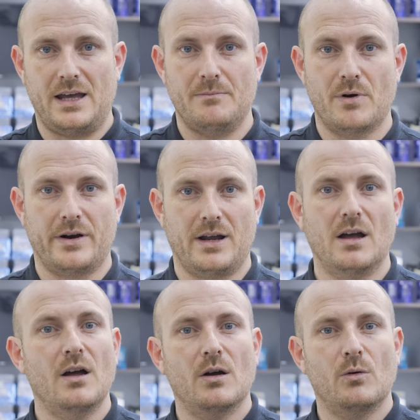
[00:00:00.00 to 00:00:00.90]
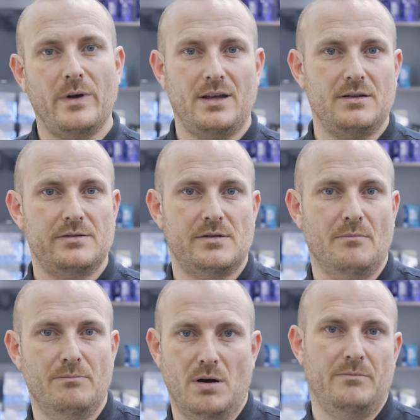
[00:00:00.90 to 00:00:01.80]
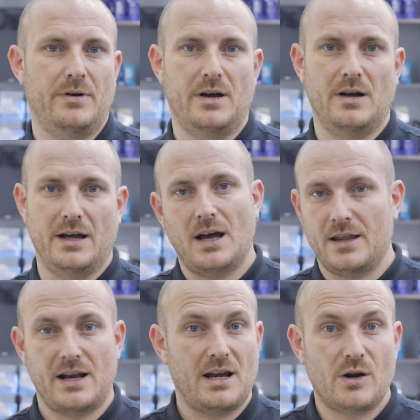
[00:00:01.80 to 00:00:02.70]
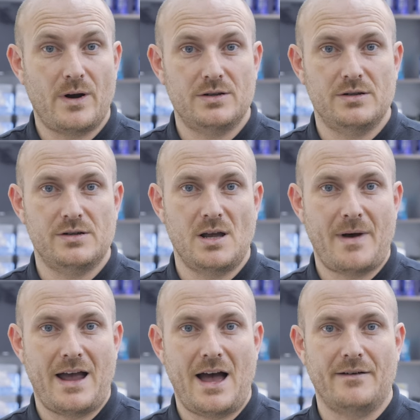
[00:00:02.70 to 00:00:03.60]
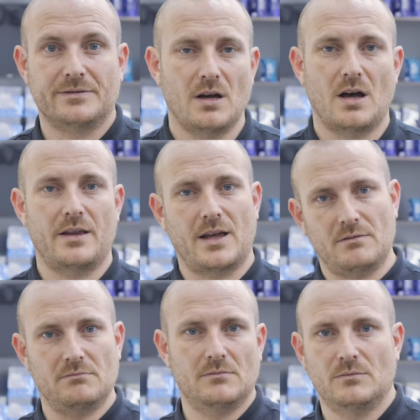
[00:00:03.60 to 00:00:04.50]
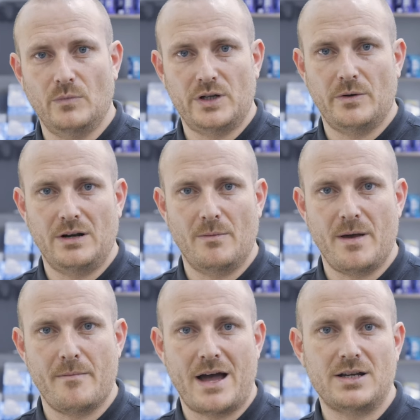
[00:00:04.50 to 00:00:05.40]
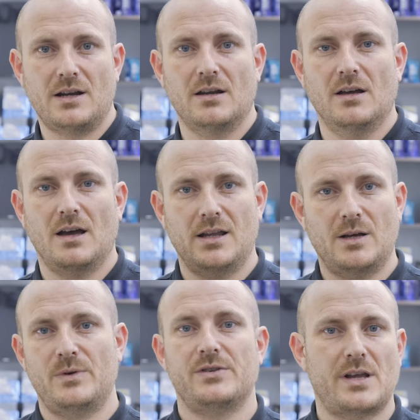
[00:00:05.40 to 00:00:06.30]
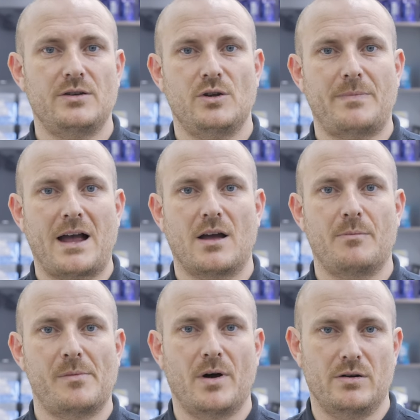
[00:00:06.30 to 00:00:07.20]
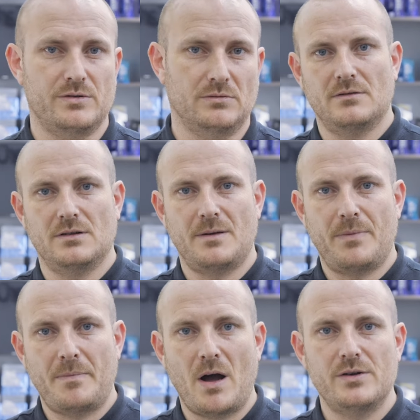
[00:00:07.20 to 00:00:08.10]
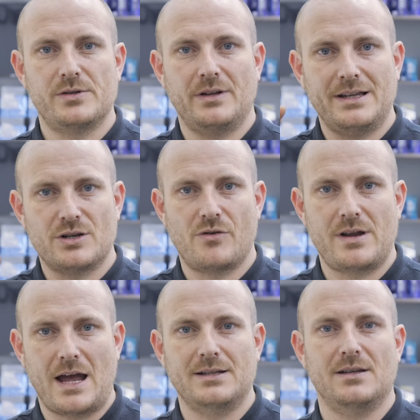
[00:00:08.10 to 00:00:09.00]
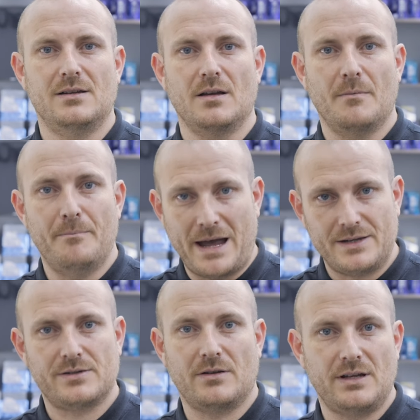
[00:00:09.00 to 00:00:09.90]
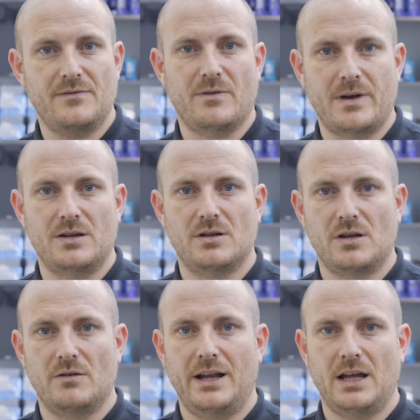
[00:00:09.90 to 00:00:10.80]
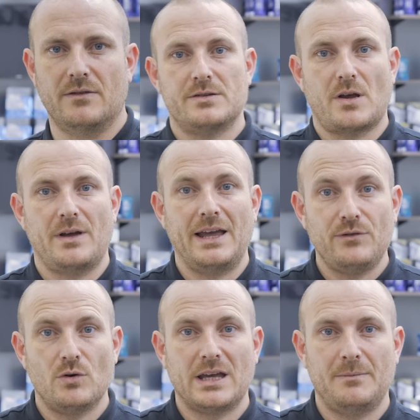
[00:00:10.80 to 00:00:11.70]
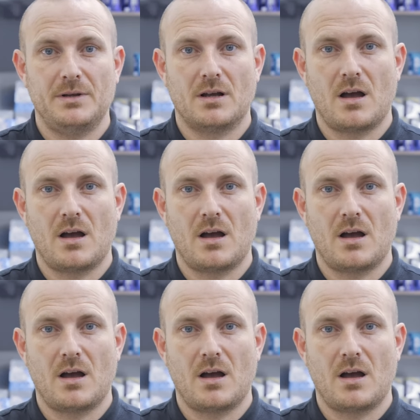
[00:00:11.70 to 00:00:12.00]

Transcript: is bonnet, wings, bumper, and then any questions that you may have. And then we do a little bit of magic, and then we send you back a proposal. The proposal is created based on the information you leave. So if you're keeping the